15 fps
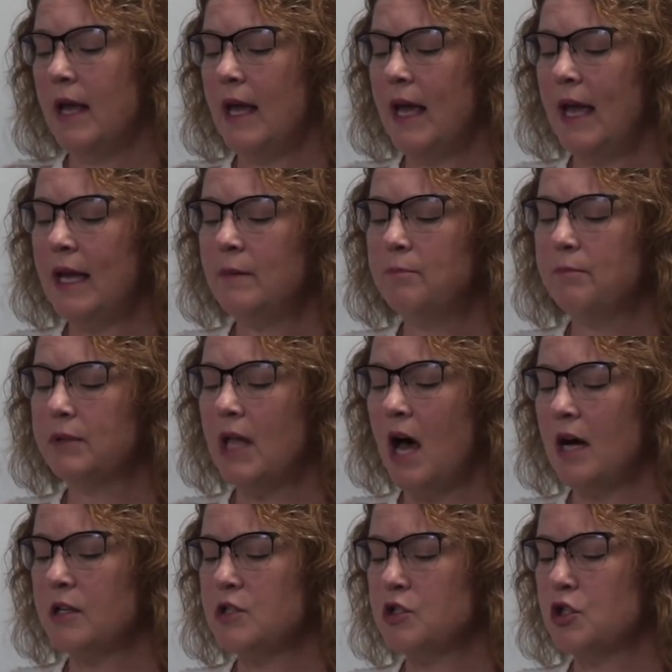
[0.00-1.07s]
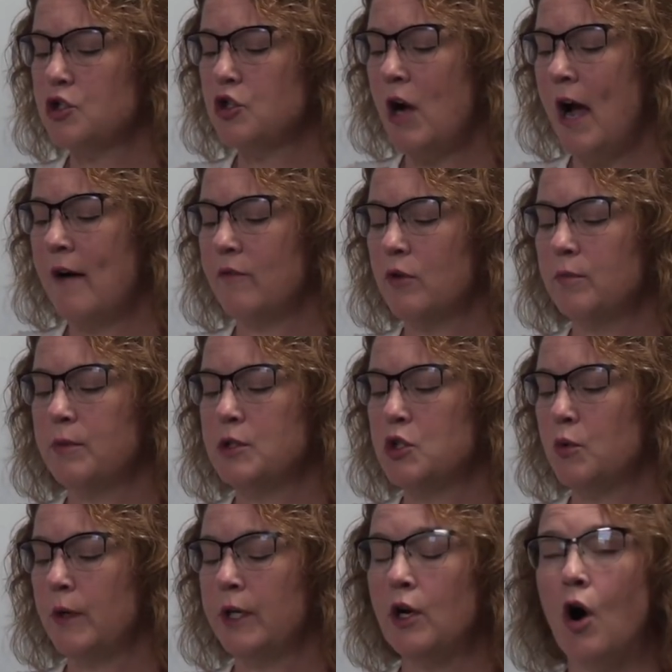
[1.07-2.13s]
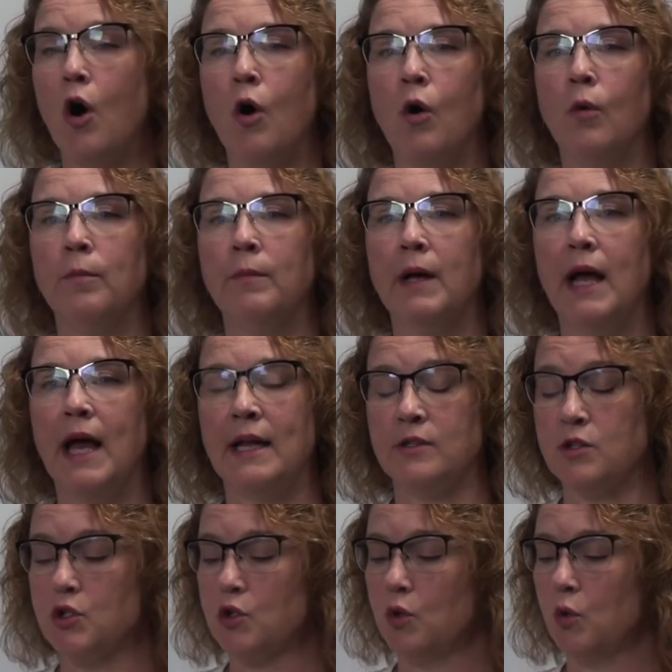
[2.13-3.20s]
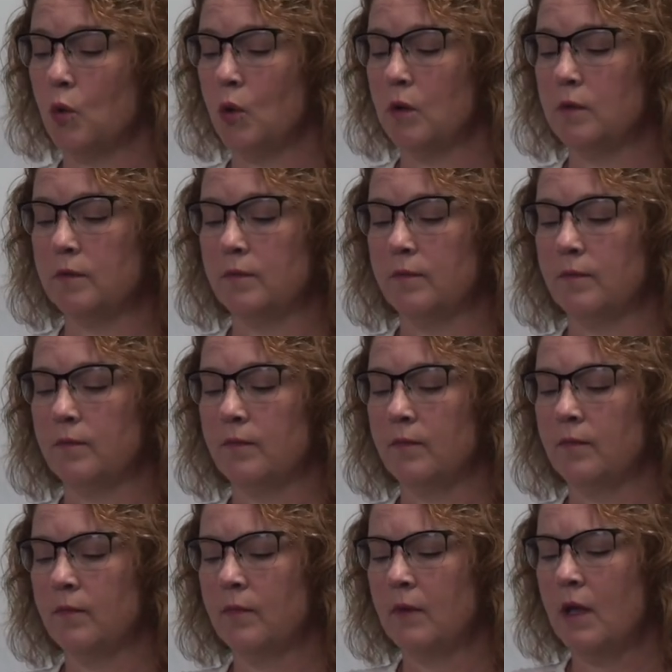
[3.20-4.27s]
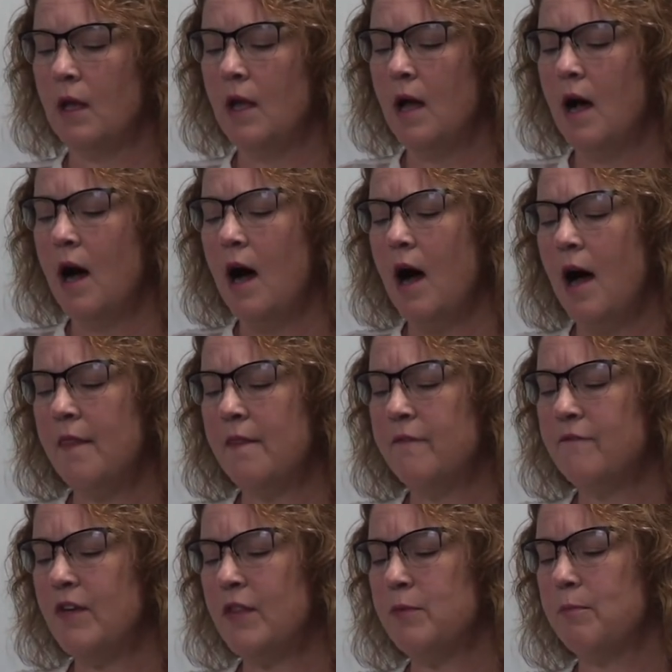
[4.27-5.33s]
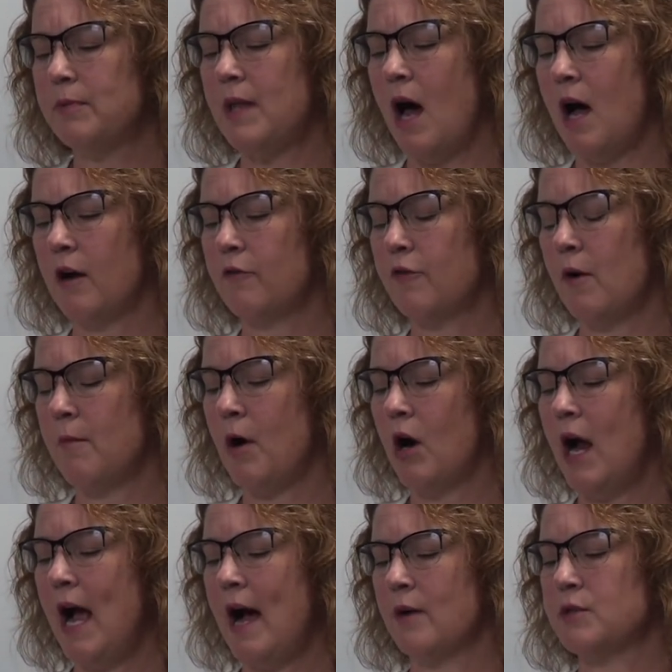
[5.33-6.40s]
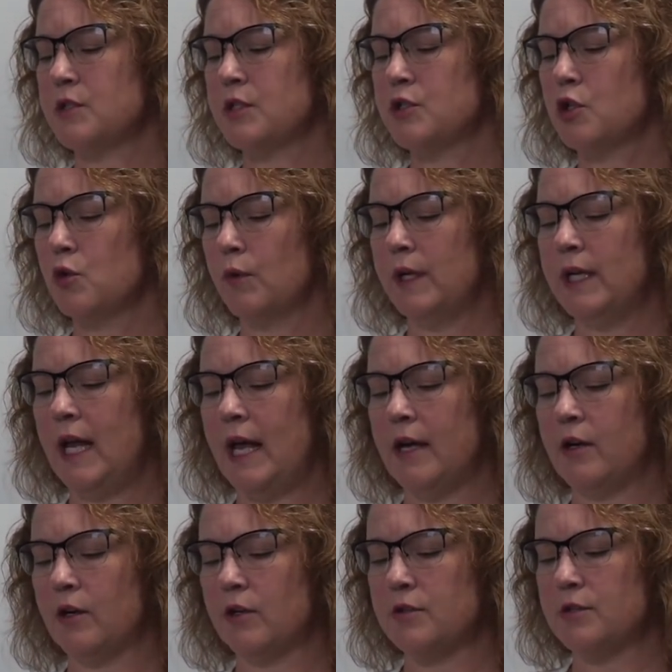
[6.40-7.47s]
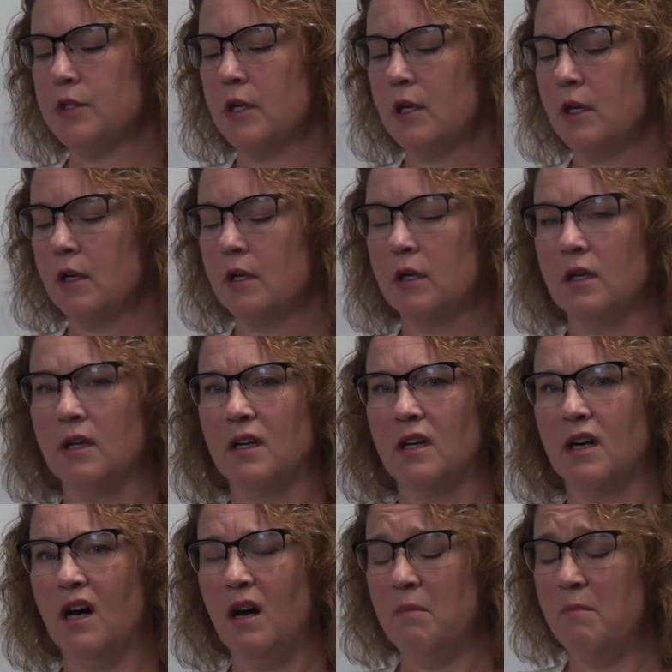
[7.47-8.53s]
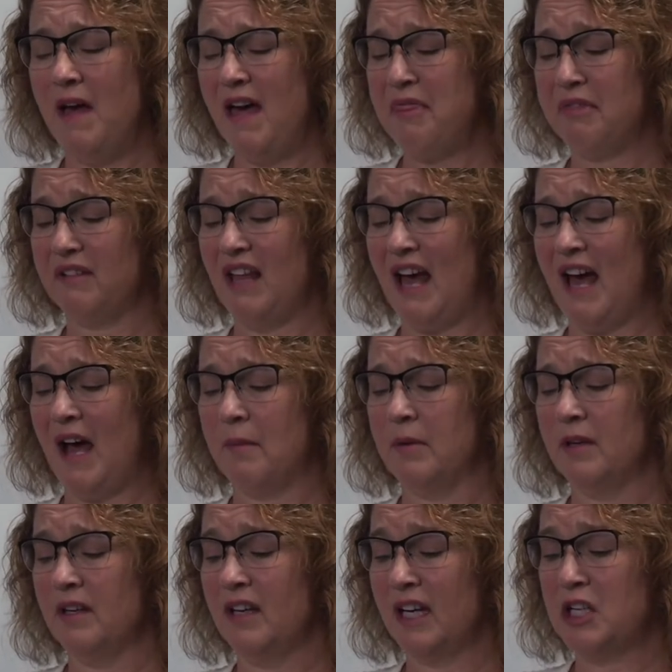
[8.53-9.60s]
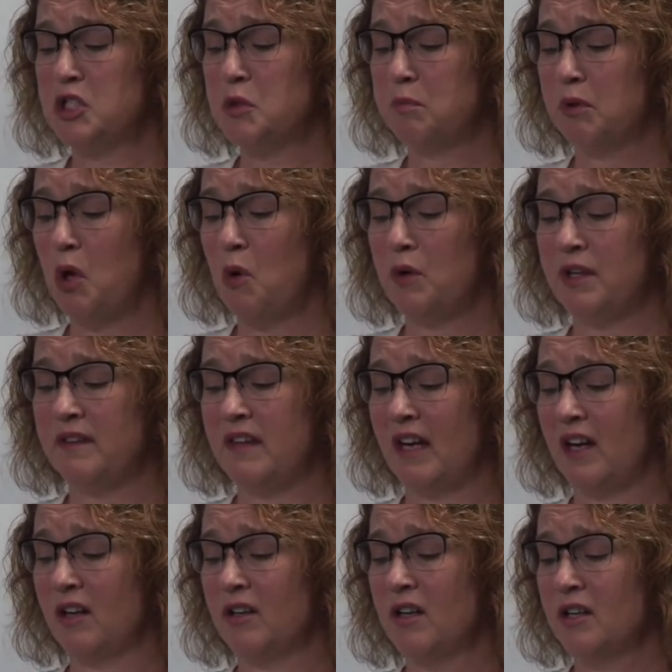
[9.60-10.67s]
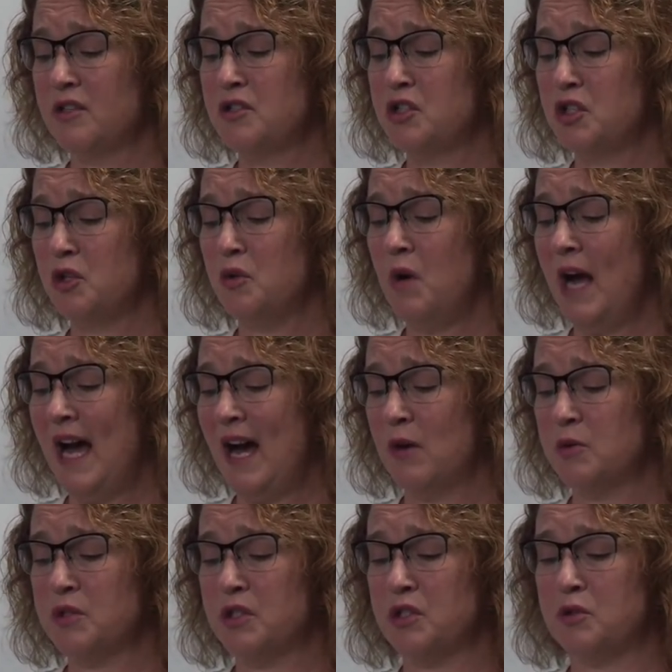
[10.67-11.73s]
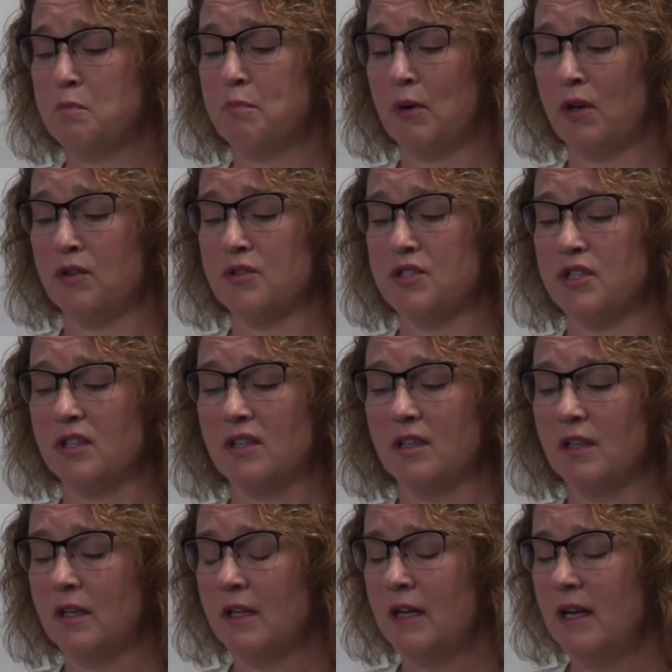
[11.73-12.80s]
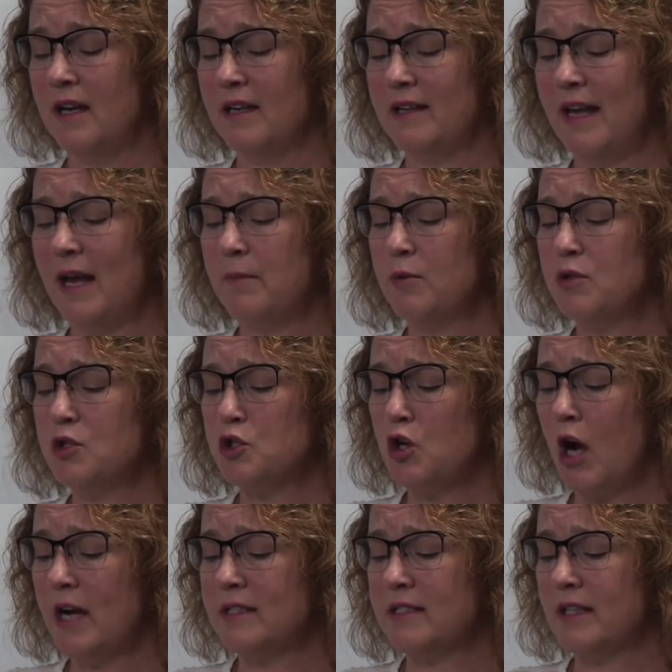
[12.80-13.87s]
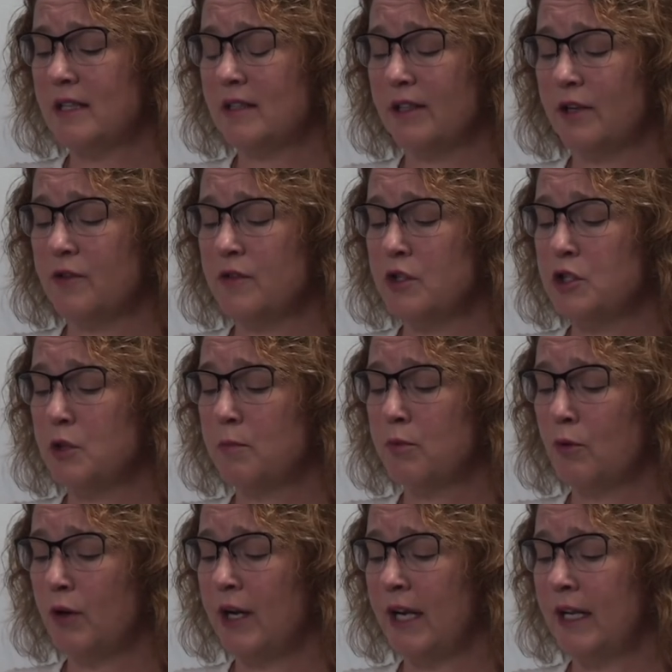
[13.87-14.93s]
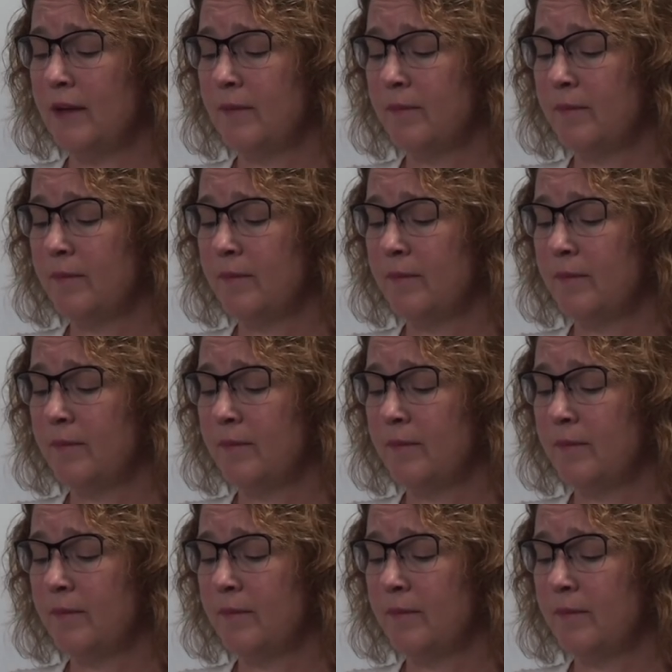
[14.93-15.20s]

Eight blocks to travel between home and school. On the fifth block from our house is Green Acres. A meth lab exploded there, two houses burnt. Neighbors tried to clear the debris,